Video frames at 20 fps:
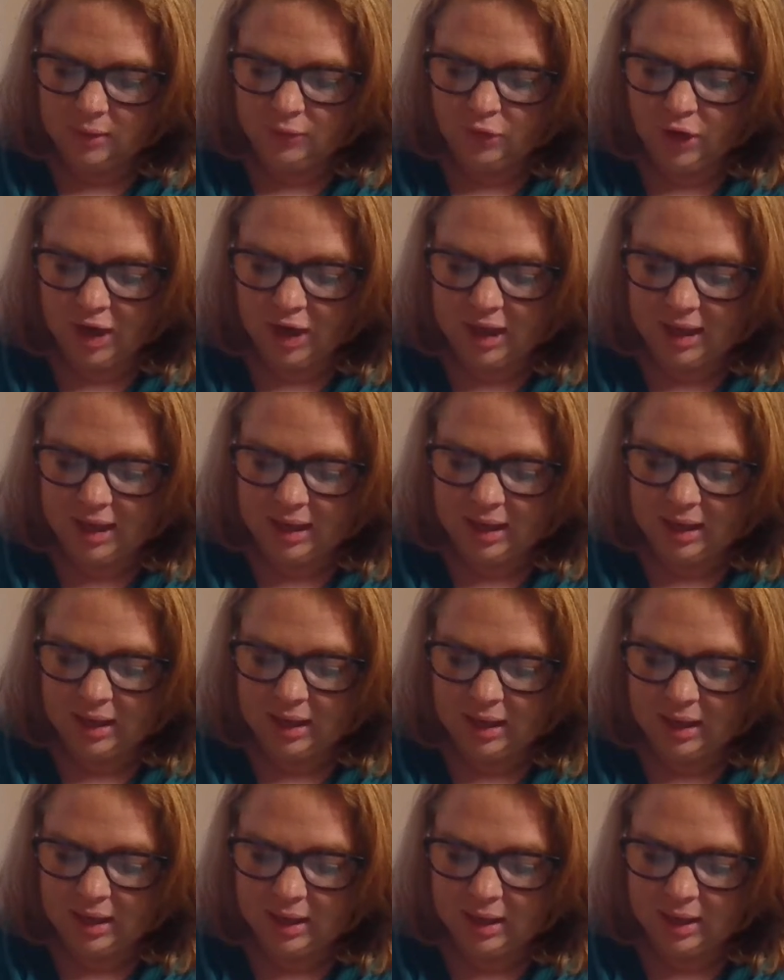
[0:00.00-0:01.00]
for
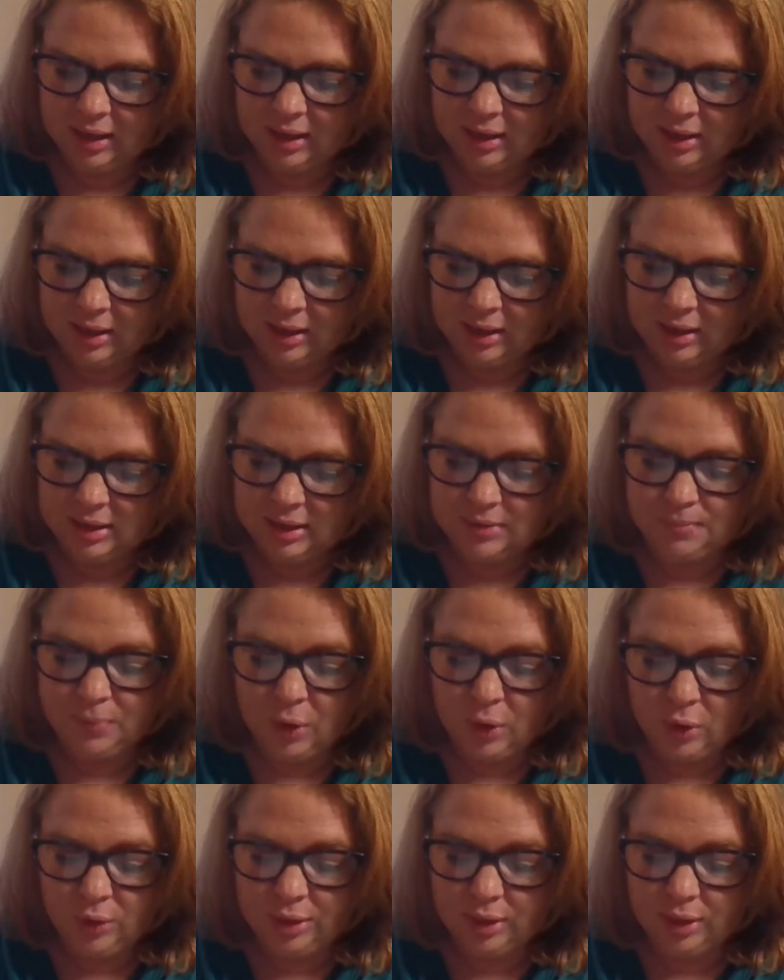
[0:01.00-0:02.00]
he is
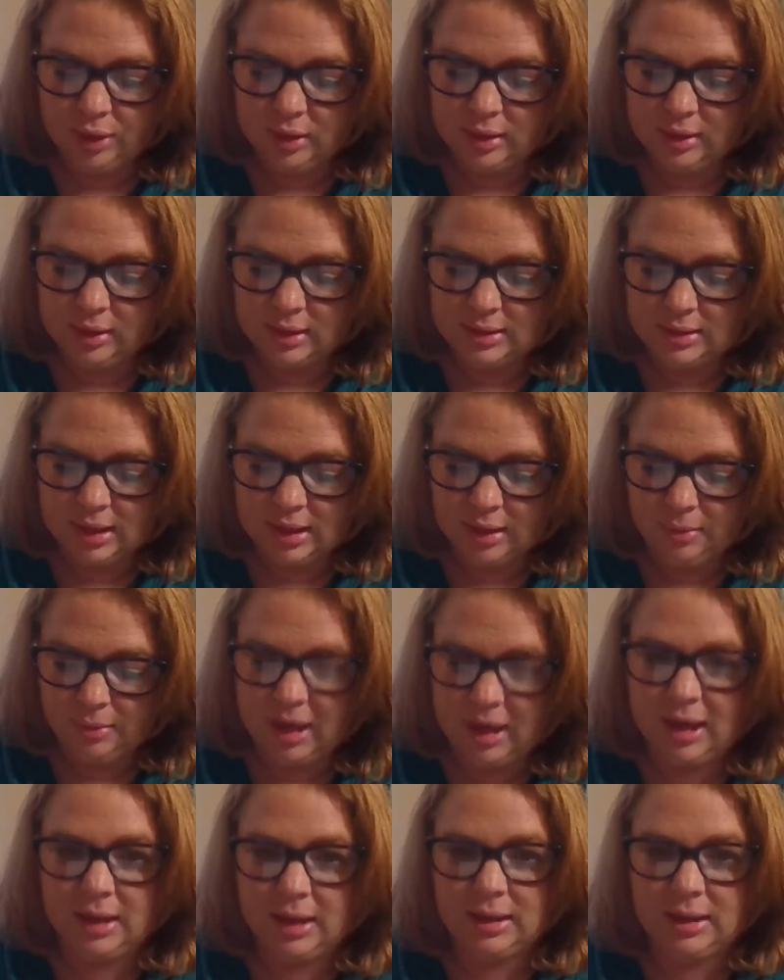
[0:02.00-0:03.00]
both the Son of
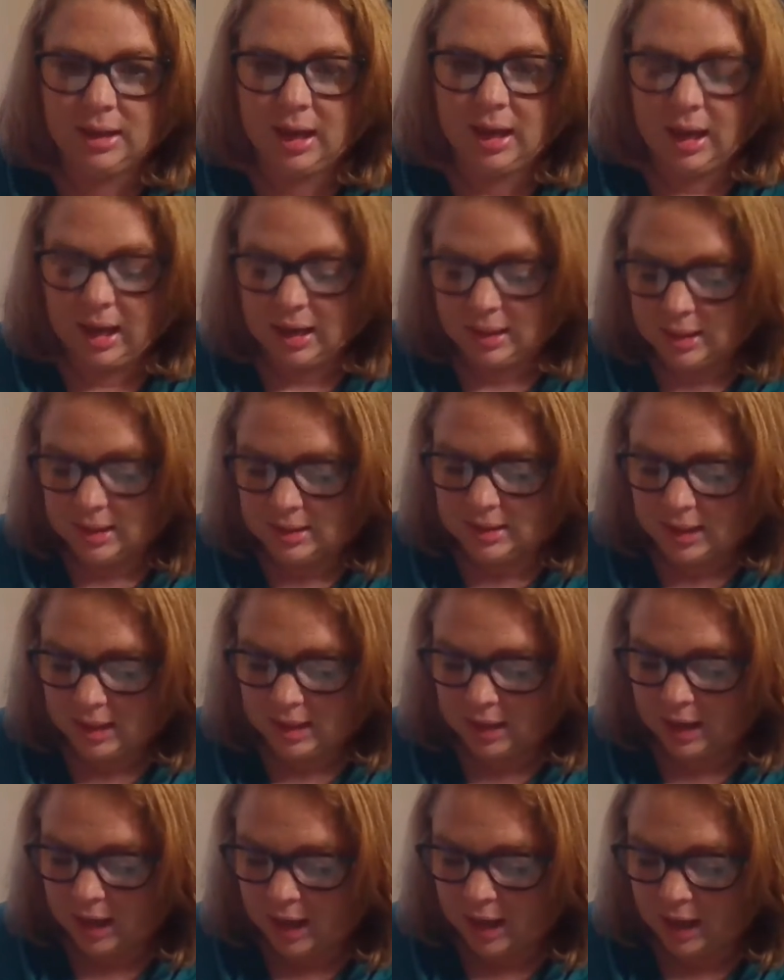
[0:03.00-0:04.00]
Man and the
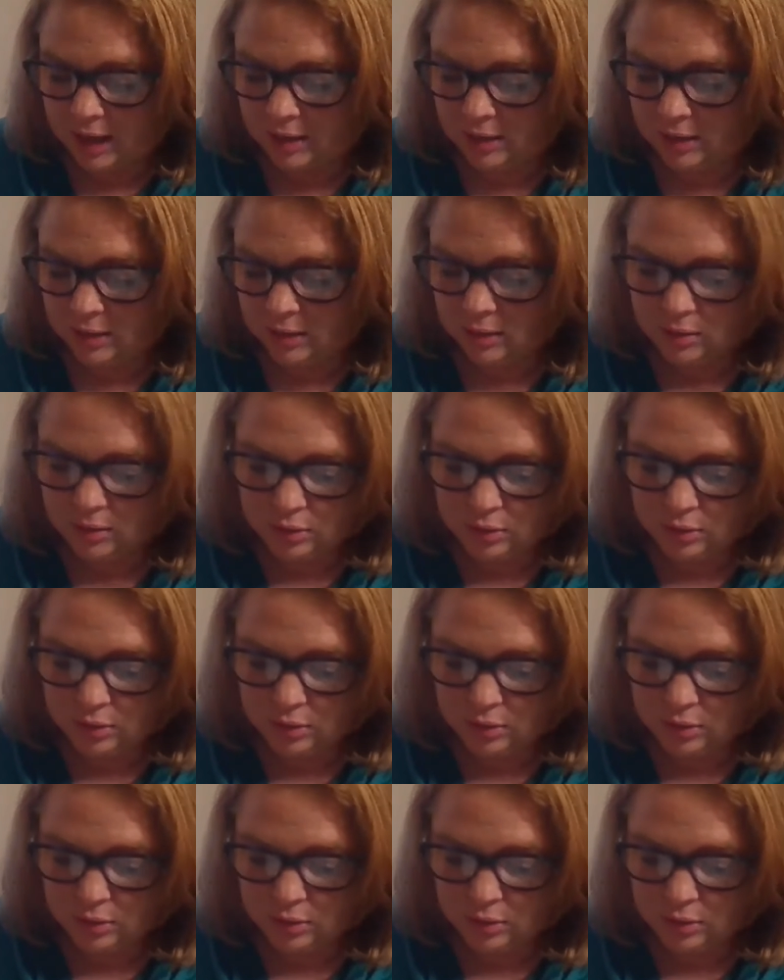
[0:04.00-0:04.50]
Son of God,